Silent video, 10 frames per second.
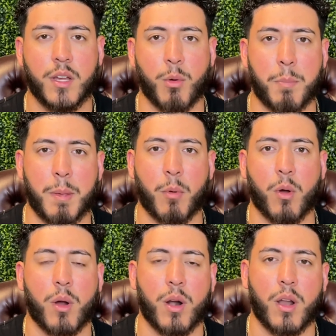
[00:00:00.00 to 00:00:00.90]
When people
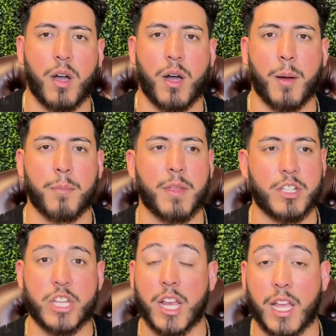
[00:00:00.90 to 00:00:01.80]
are
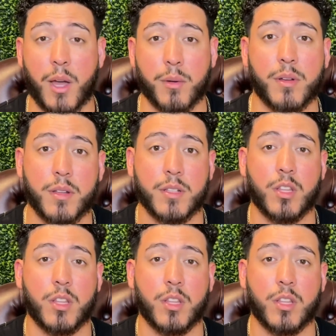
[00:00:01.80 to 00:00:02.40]
in checkout,